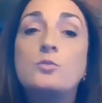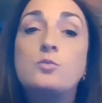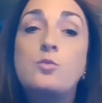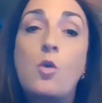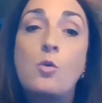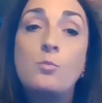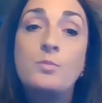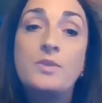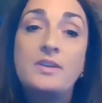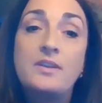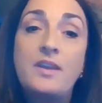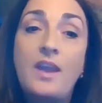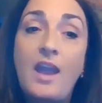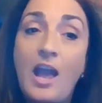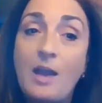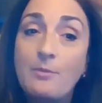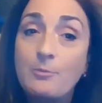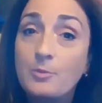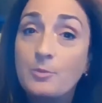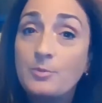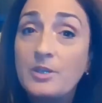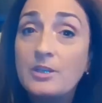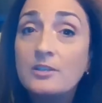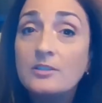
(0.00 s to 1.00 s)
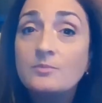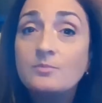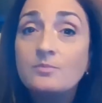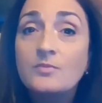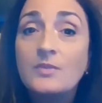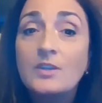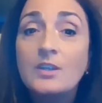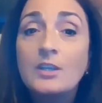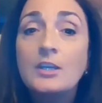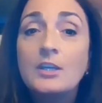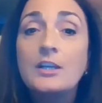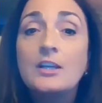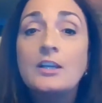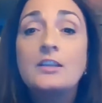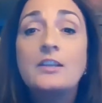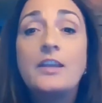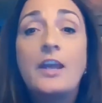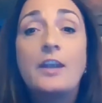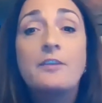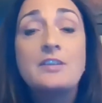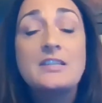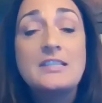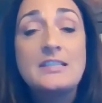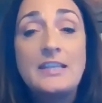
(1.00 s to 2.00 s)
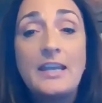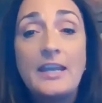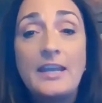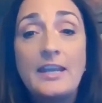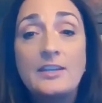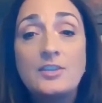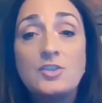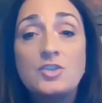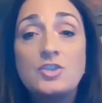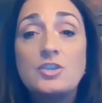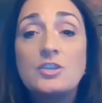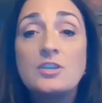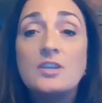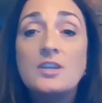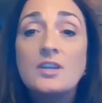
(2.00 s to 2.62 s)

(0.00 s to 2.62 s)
Roman chamomile, clary sage,